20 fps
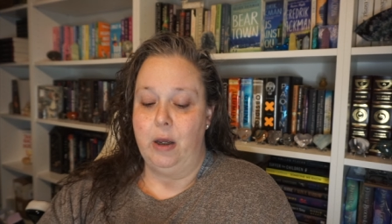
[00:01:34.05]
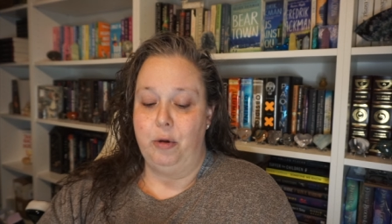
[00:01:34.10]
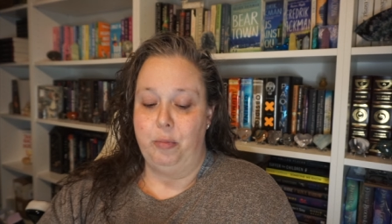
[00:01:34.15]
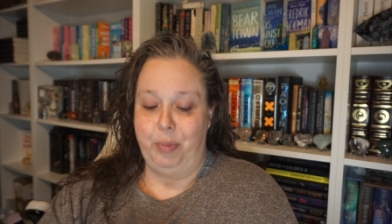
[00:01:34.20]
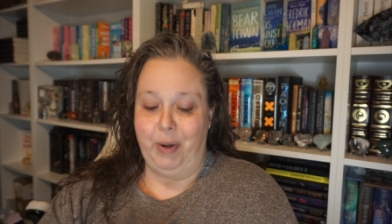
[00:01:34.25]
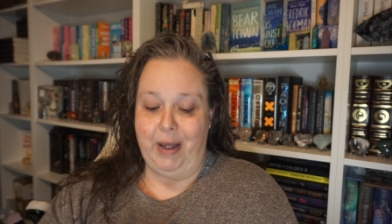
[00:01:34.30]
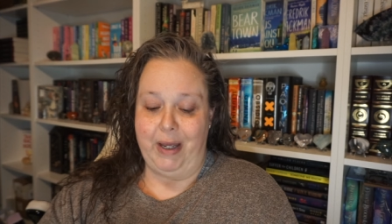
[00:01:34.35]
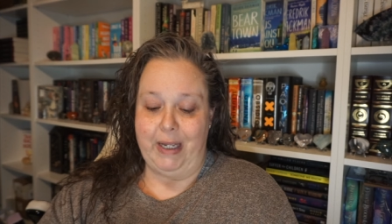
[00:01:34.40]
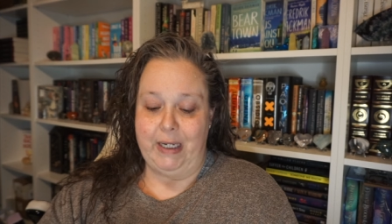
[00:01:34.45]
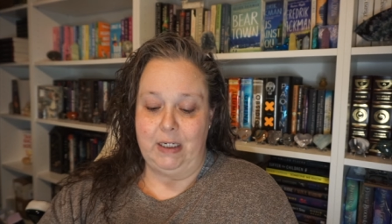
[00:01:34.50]

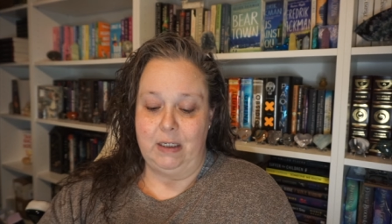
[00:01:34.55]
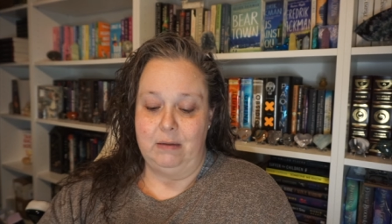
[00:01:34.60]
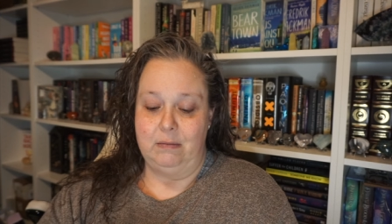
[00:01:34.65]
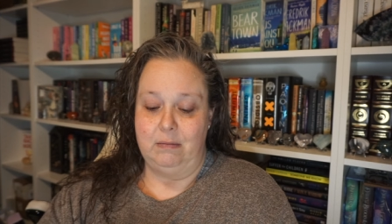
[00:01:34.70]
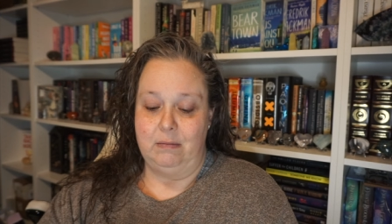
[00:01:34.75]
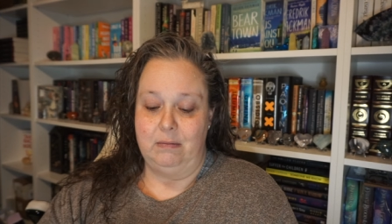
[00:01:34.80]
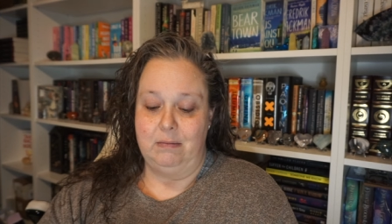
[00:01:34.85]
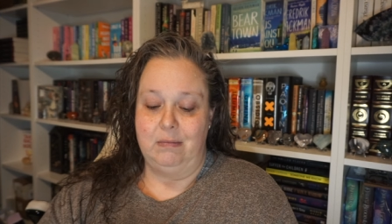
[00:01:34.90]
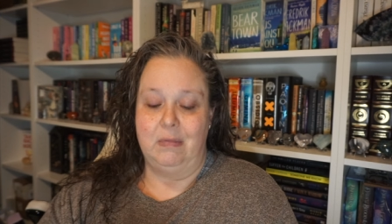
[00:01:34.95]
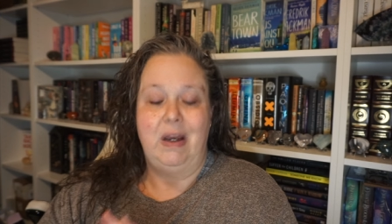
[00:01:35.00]
but
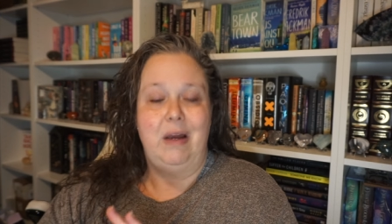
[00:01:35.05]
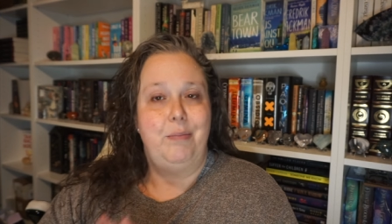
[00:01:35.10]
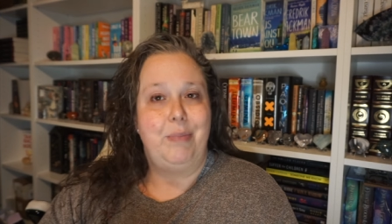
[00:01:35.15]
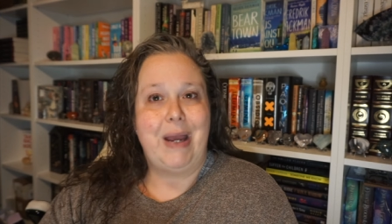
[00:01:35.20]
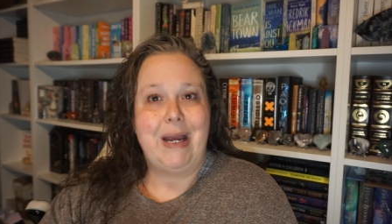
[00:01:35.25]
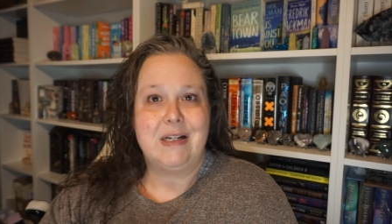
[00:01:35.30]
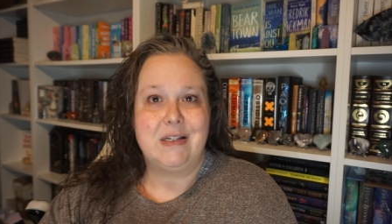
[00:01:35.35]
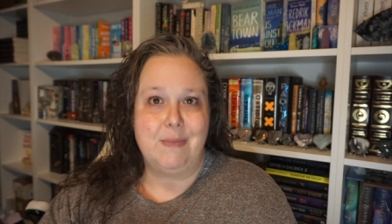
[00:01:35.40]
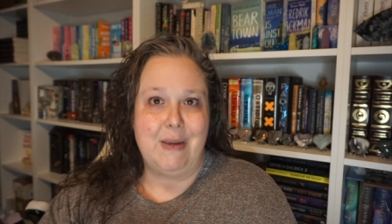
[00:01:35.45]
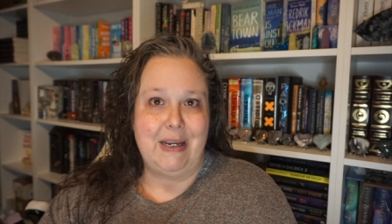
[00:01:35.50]
I'm
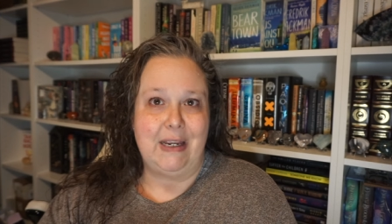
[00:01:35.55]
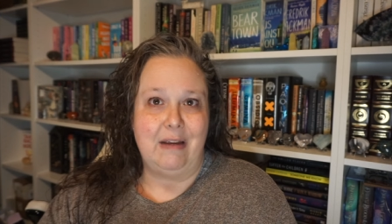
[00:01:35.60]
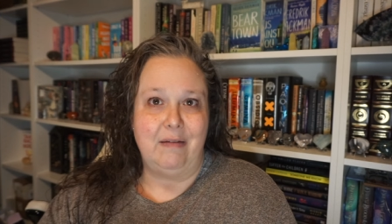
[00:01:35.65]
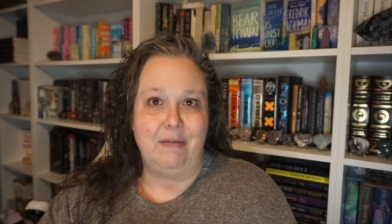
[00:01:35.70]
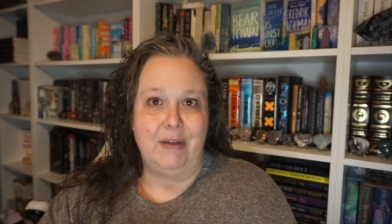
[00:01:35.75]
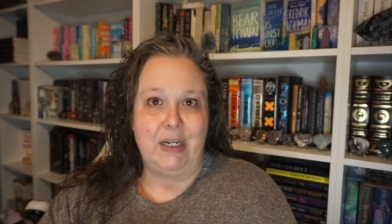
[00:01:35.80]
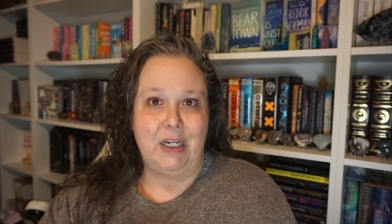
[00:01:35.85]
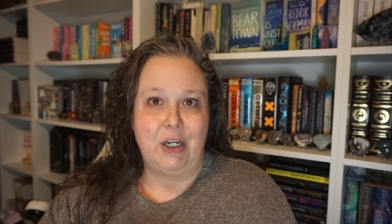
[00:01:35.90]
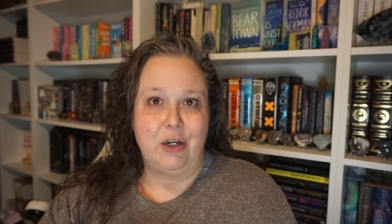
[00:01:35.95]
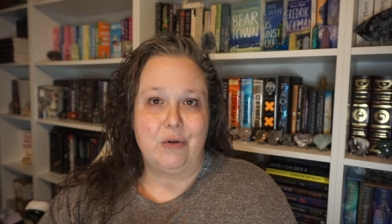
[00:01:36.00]
back to making
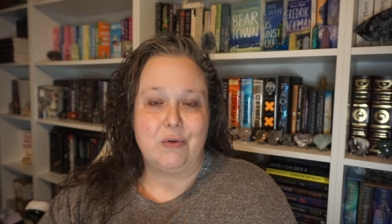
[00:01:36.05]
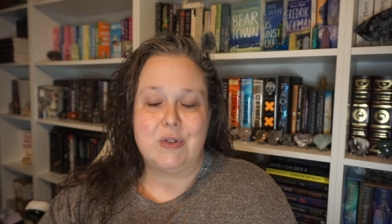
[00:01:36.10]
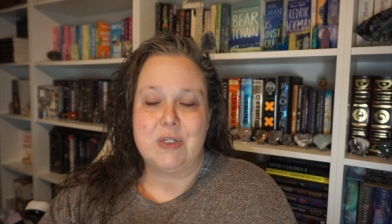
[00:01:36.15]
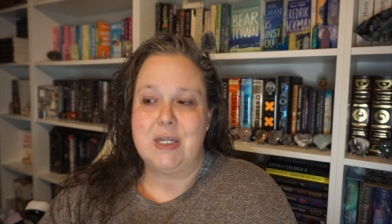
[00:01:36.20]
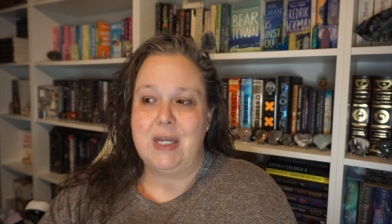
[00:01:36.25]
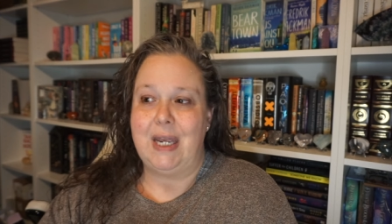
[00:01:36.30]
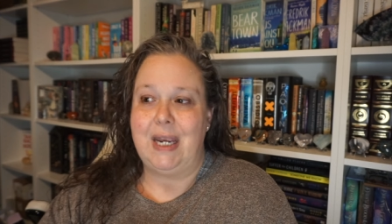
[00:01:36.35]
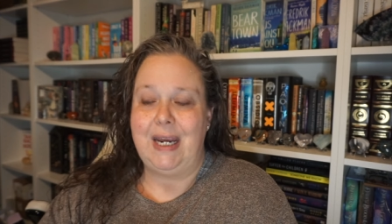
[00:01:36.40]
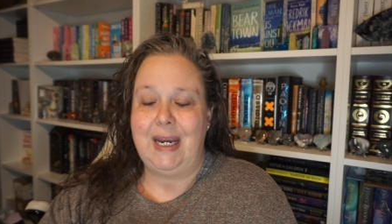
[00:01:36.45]
videos